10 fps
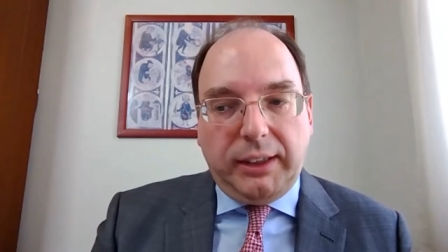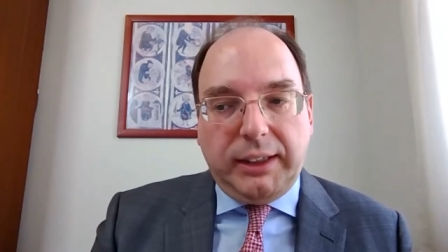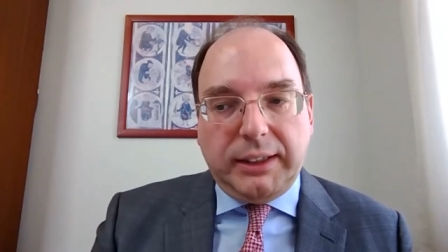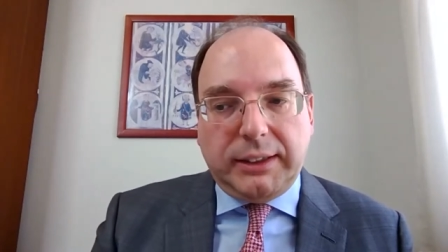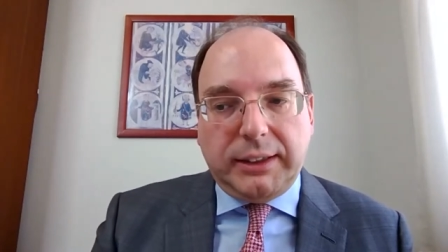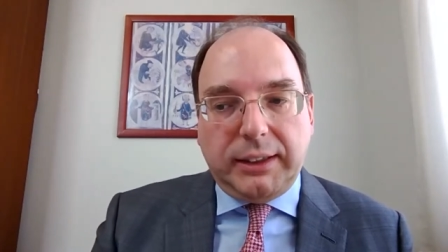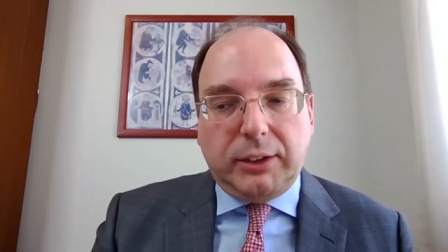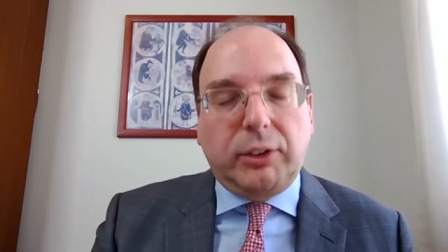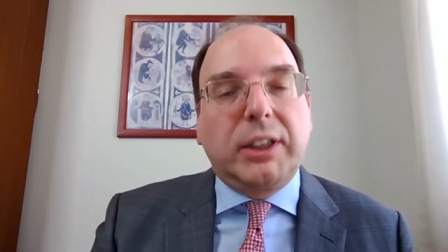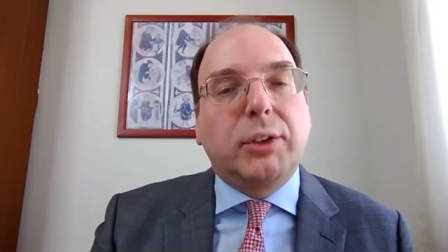This
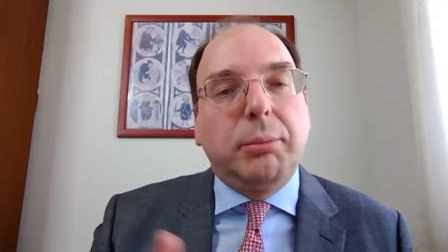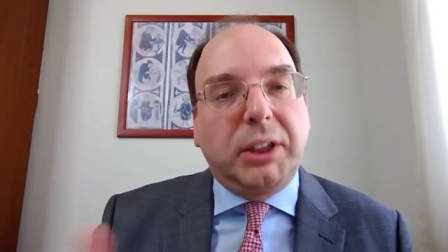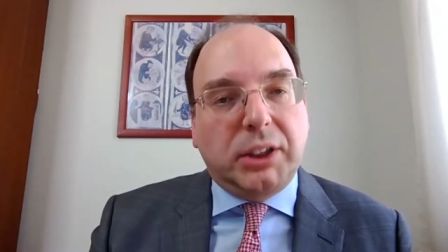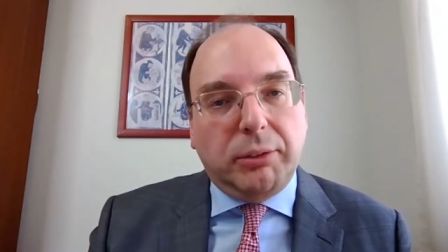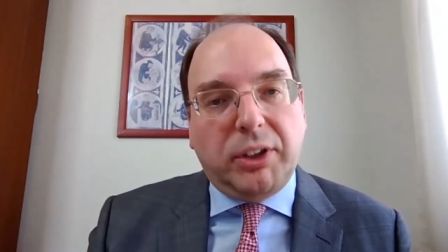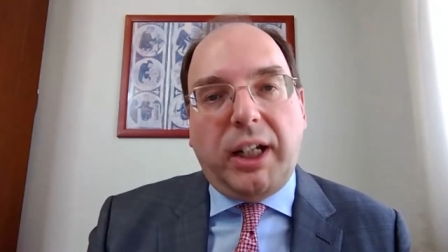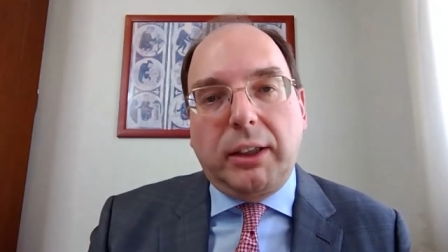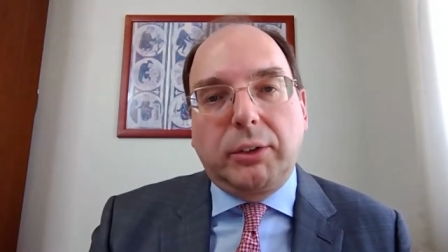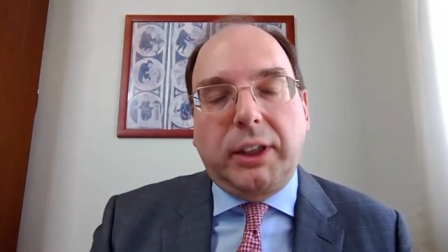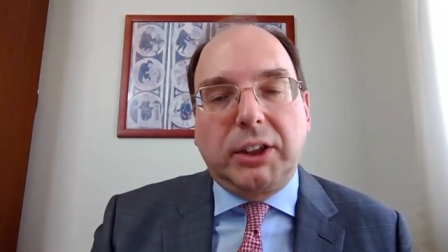transformation of
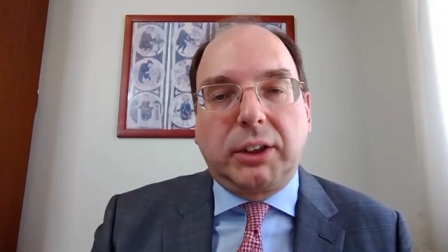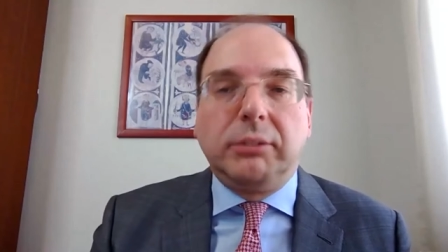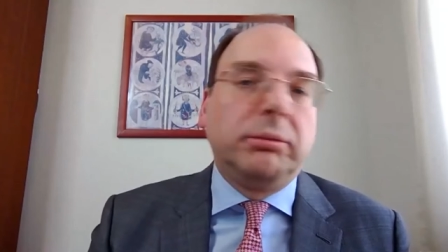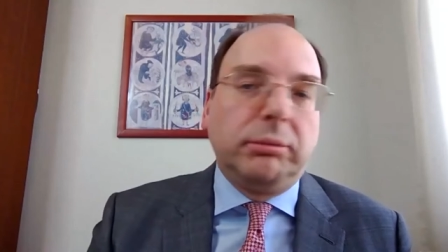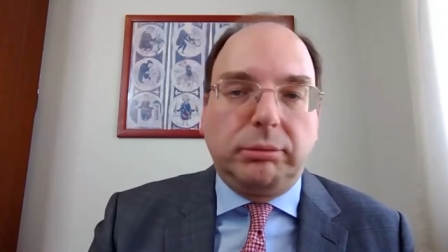higher education,